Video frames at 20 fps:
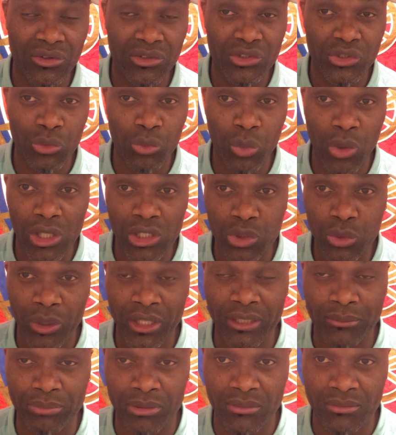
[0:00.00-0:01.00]
the World
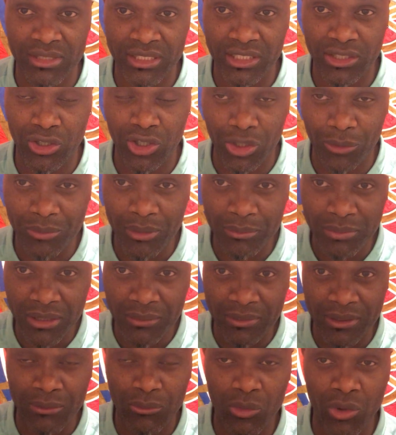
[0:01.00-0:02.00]
20 Premier League club, the
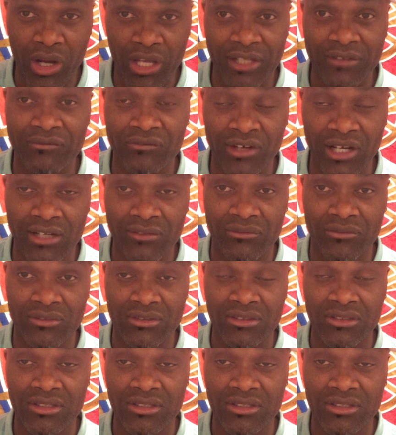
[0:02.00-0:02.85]
people who are involved